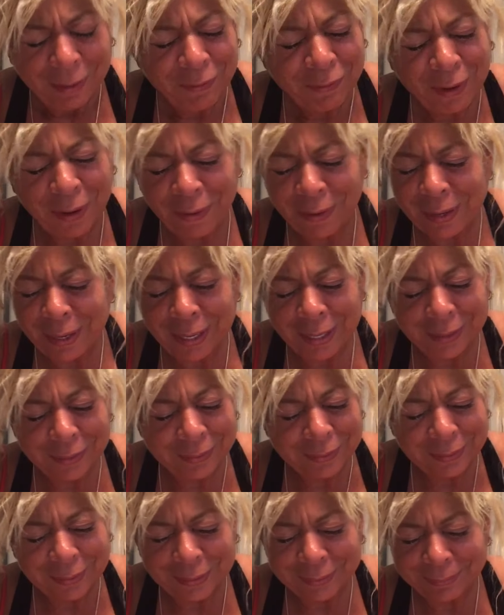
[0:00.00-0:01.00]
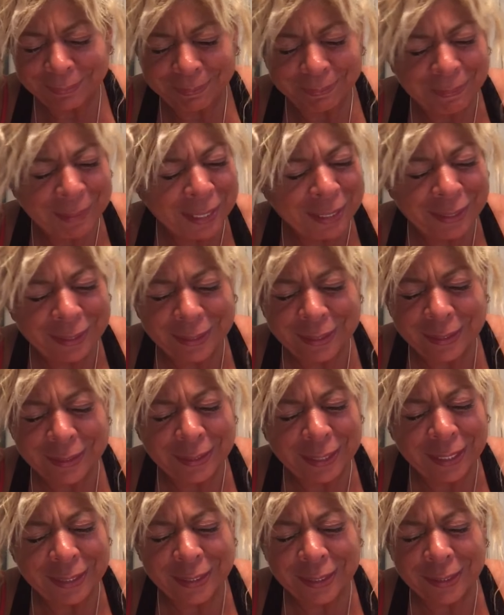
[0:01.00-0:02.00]
Father God, my goodness,
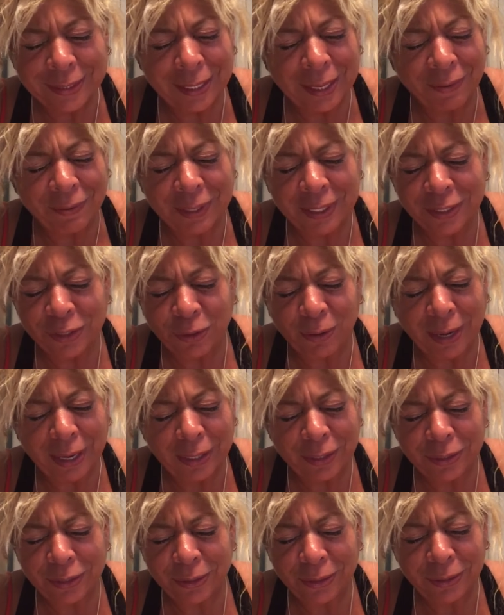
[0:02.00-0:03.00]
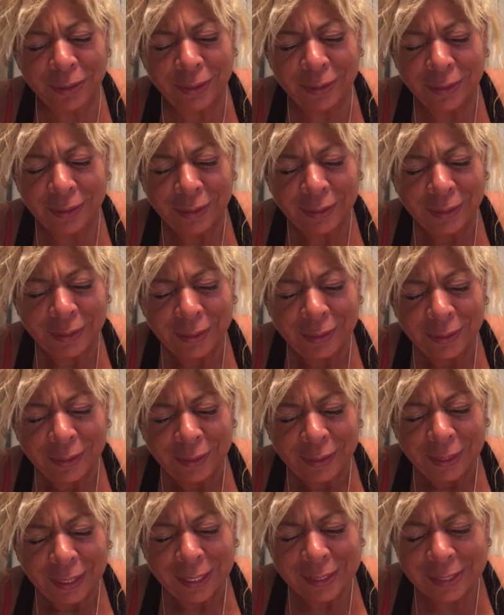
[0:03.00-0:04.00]
I just have this gratitude
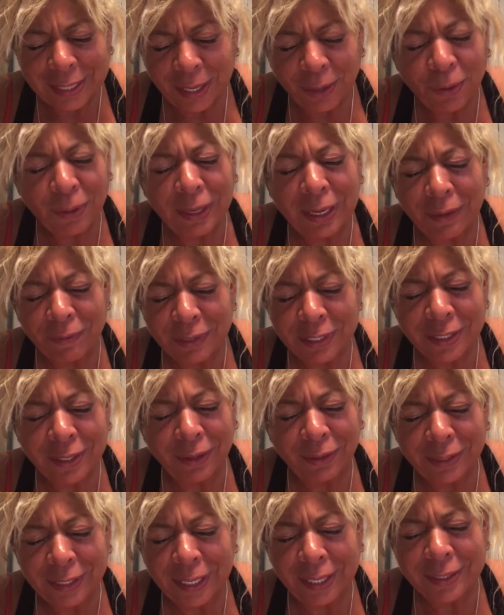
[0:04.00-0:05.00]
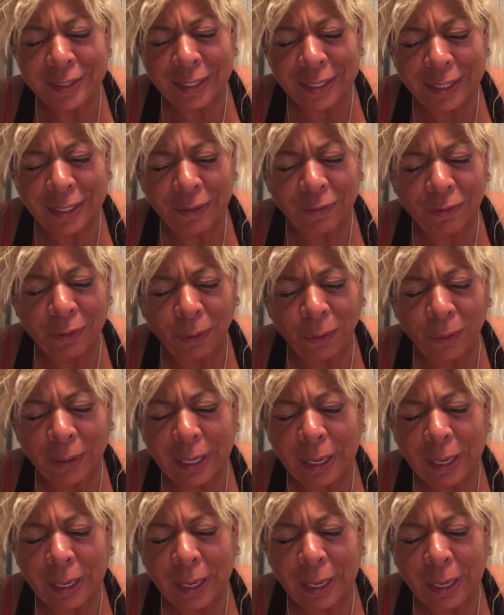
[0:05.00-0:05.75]
because I know that every single day is a gift, Lord.